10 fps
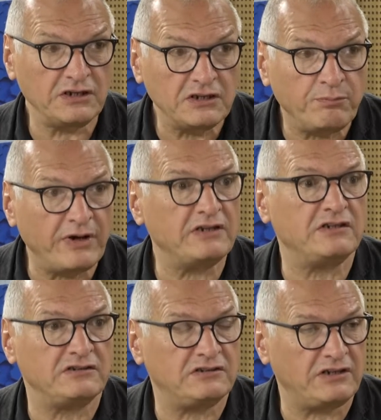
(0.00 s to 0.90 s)
an
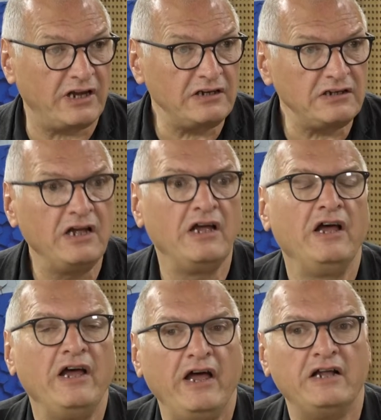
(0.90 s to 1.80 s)
independent state.
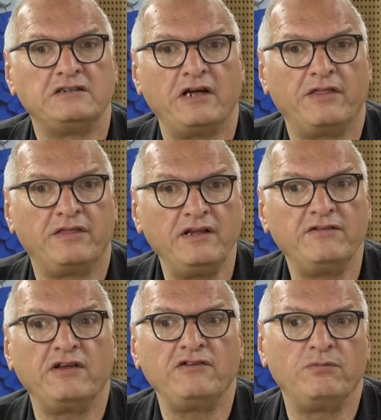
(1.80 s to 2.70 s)
And I
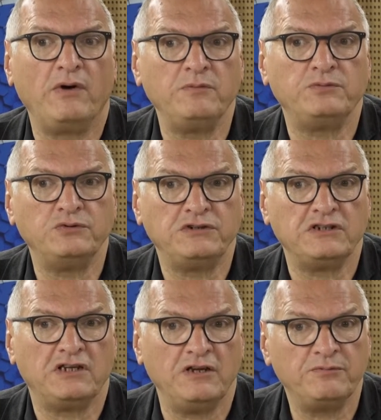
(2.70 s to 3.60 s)
think that's why
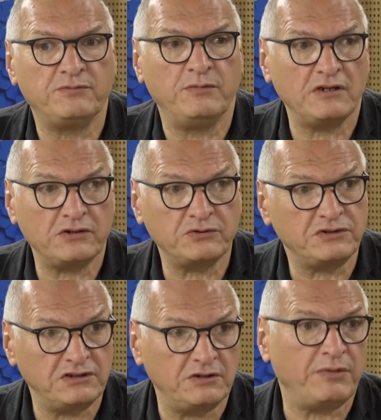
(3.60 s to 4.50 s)
Putin keeps
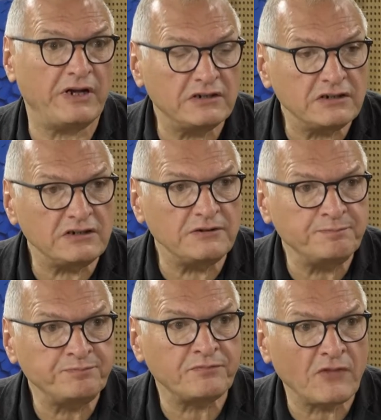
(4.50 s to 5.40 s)
Belarus independent.
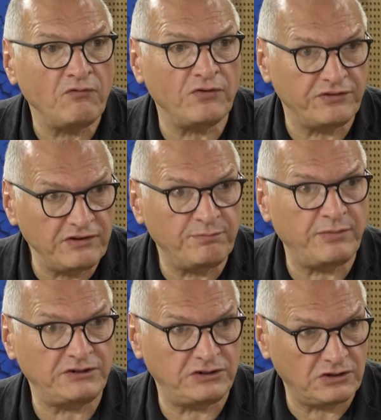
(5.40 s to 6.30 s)
For this
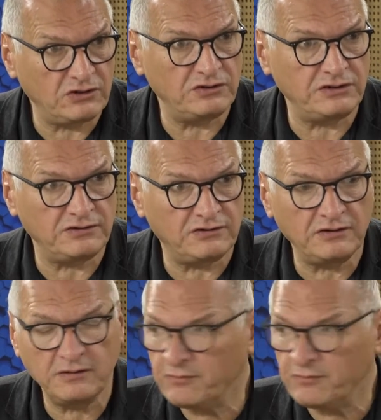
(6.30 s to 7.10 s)
particular reason,